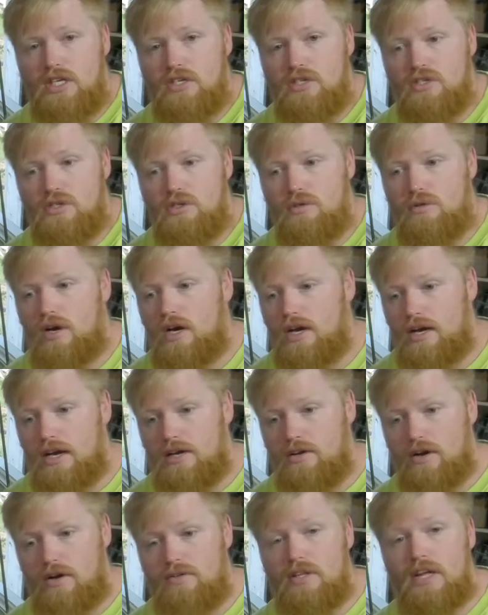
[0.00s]
to do. I
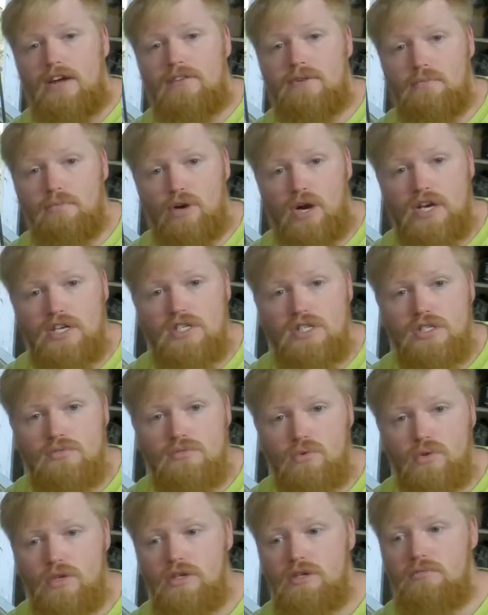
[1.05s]
don't really have any prices
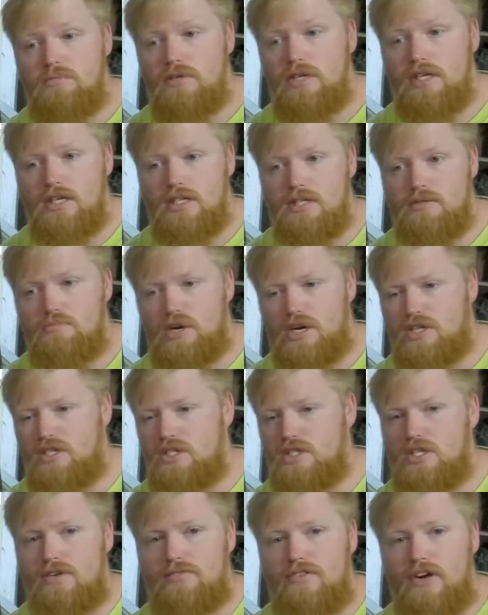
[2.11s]
for you because prices
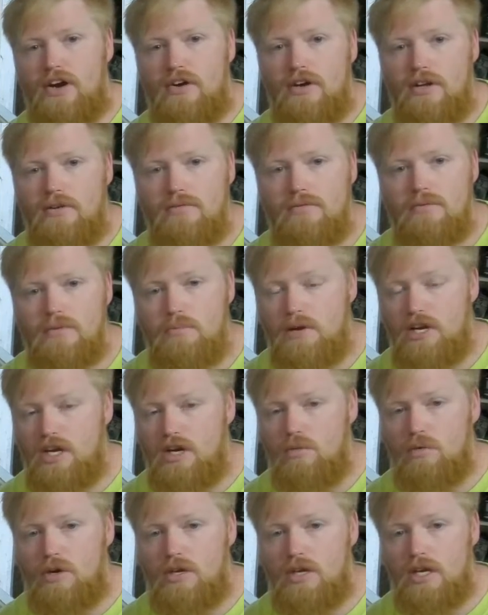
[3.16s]
can vary depending
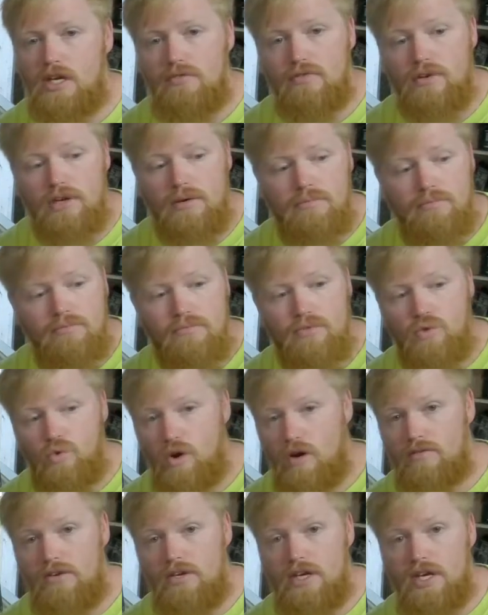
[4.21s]
on where you get it from,
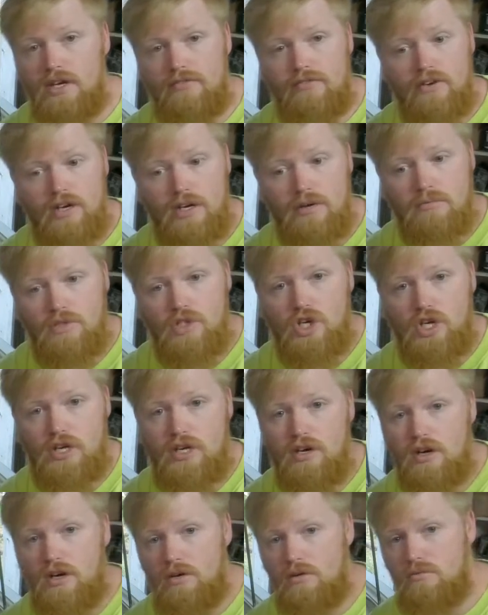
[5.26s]
whoever you get it from,
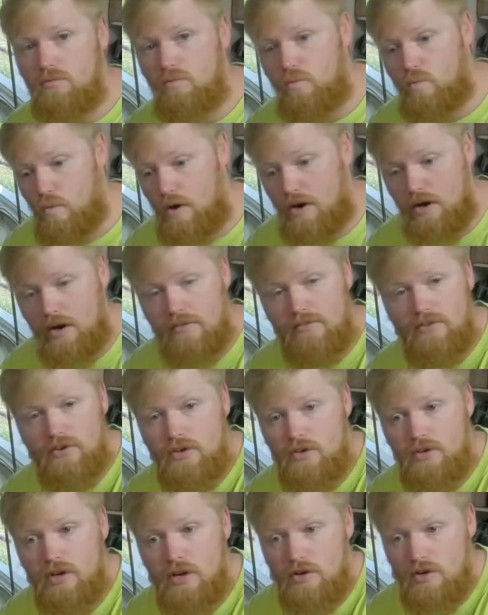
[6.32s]
junkyard, wherever you
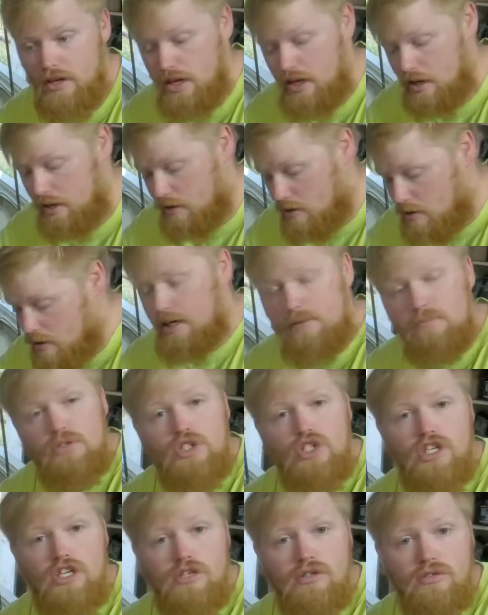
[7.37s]
go to get it. Number
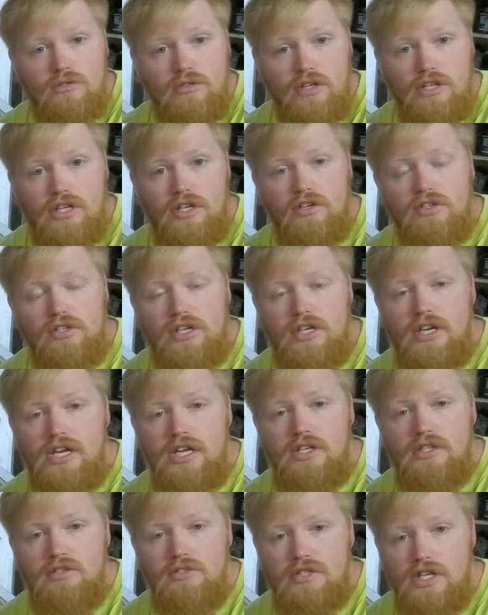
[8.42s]
two, you're going to need
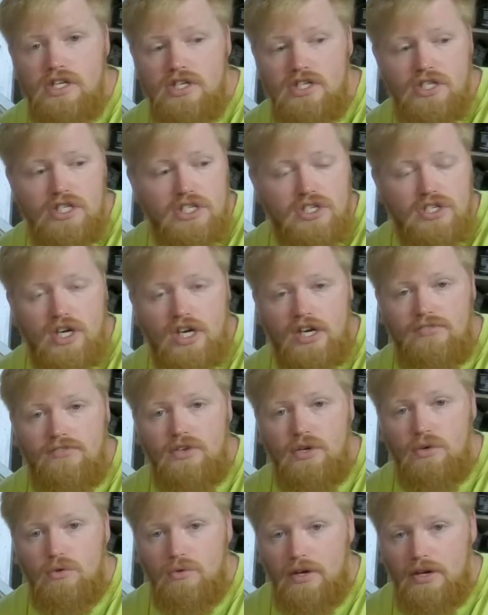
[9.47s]
to ditch the stock
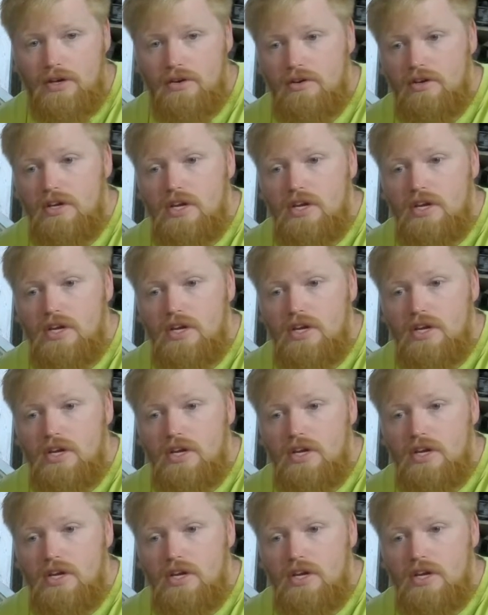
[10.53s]
fuel rail.